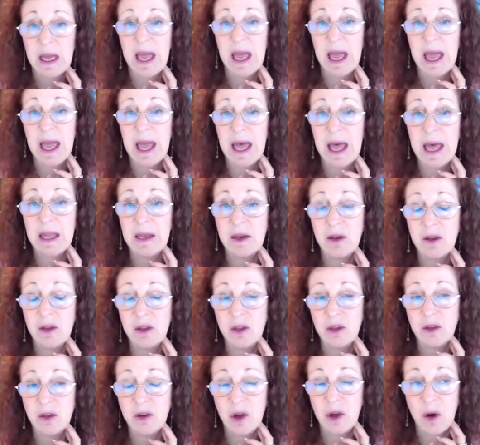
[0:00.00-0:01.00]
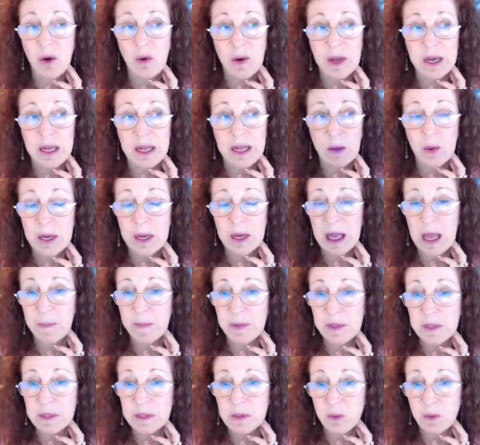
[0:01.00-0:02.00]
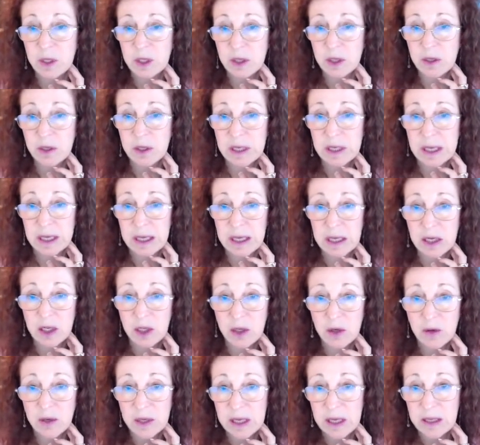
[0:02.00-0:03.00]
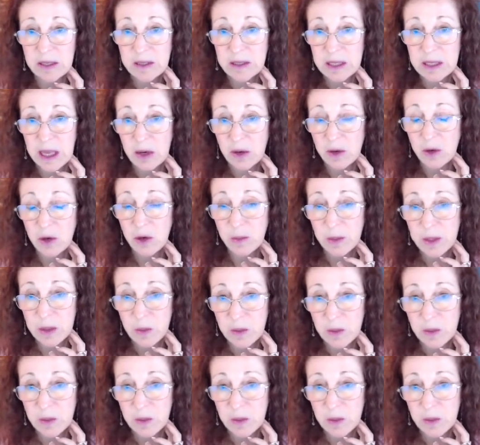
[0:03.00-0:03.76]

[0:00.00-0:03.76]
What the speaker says: And you know what happens when you're a kid and you're an outsider? Nobody